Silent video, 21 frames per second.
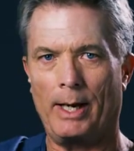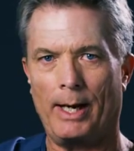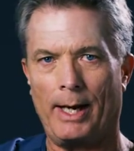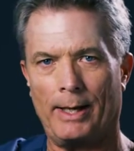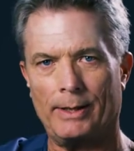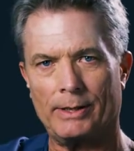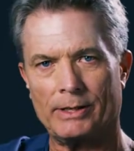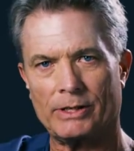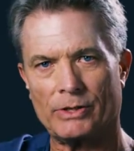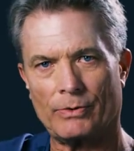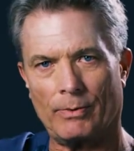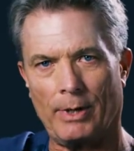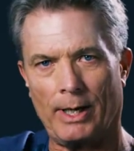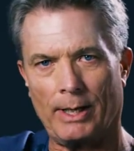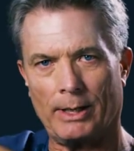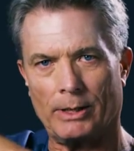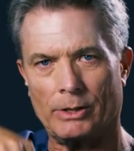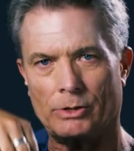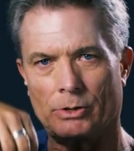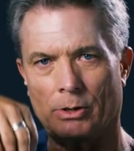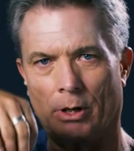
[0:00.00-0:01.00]
and this thread
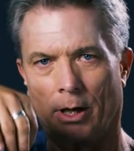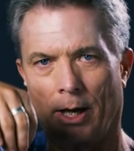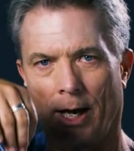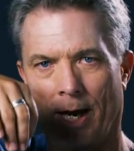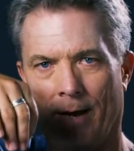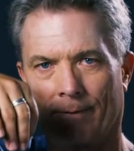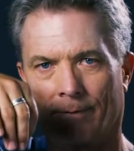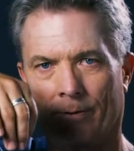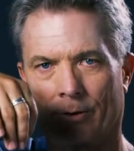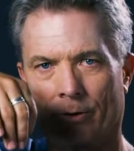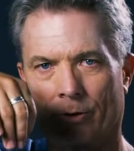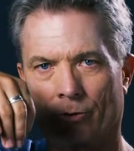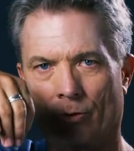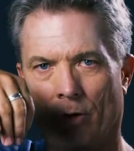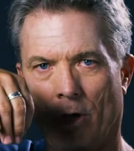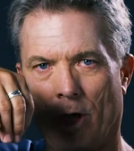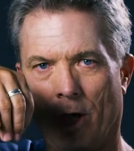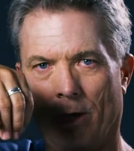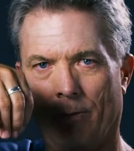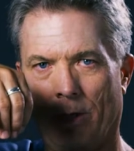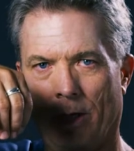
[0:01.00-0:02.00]
is ever
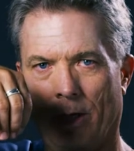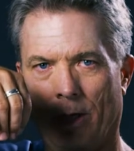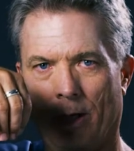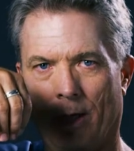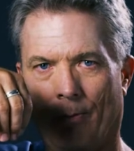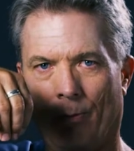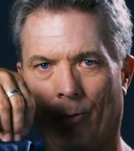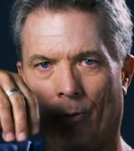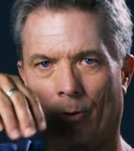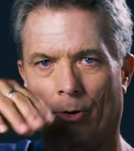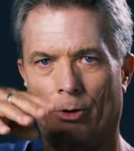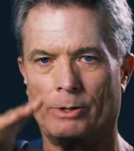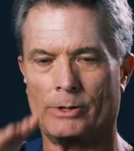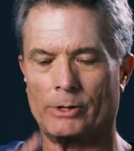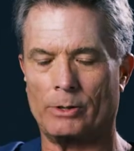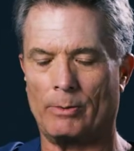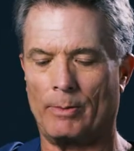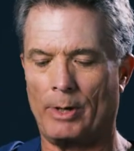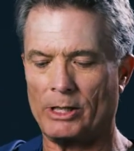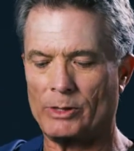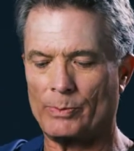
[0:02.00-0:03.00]
drawing me upwards,
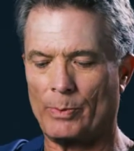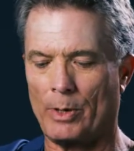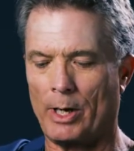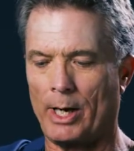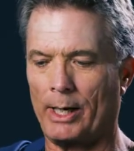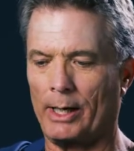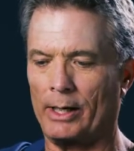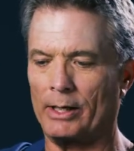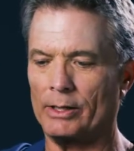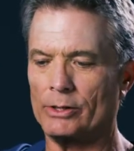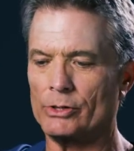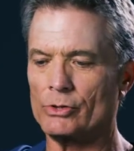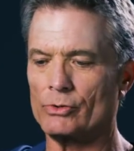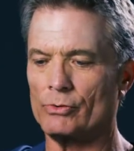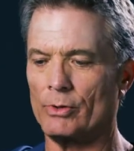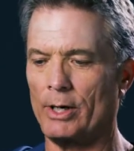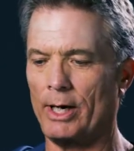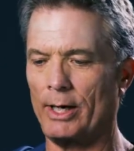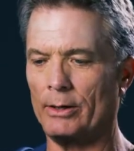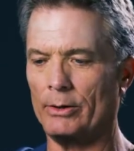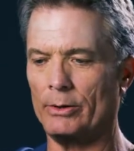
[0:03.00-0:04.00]
so my spine gets
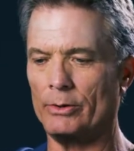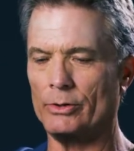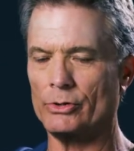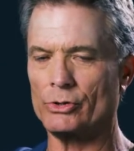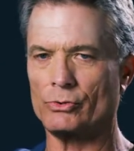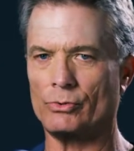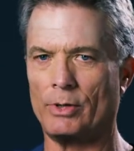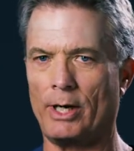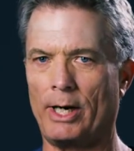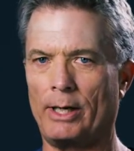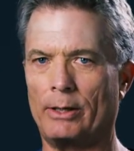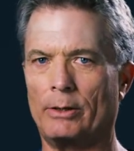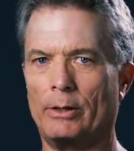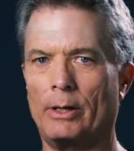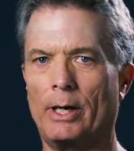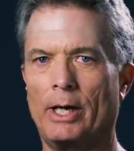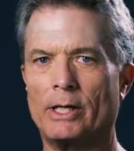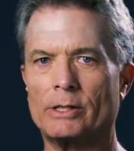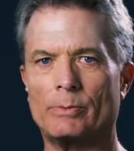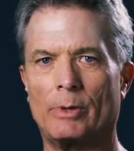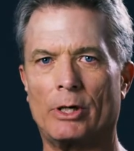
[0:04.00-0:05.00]
straighter and straighter
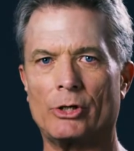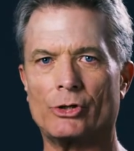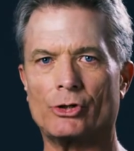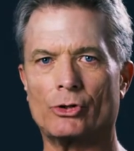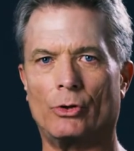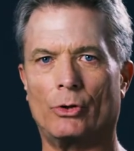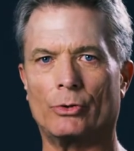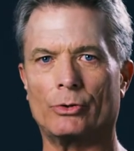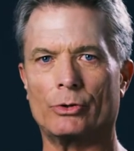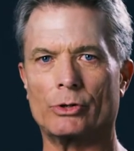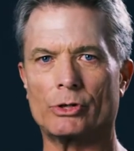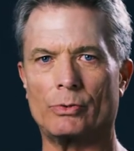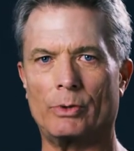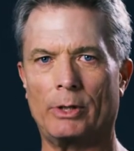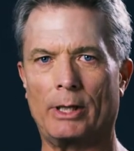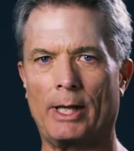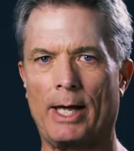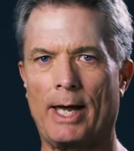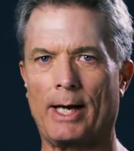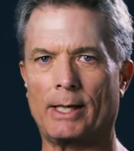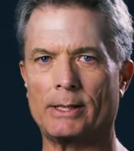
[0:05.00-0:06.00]
as my shoulders
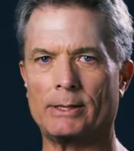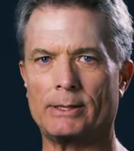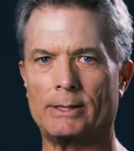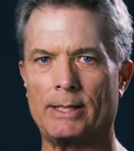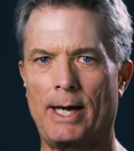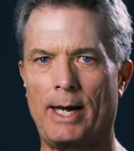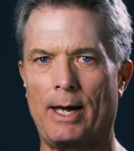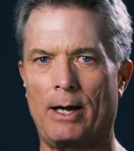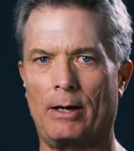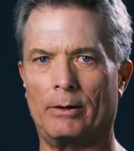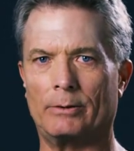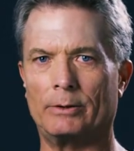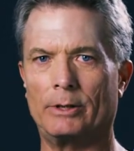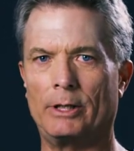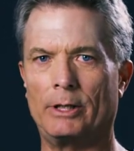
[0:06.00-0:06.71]
relax down.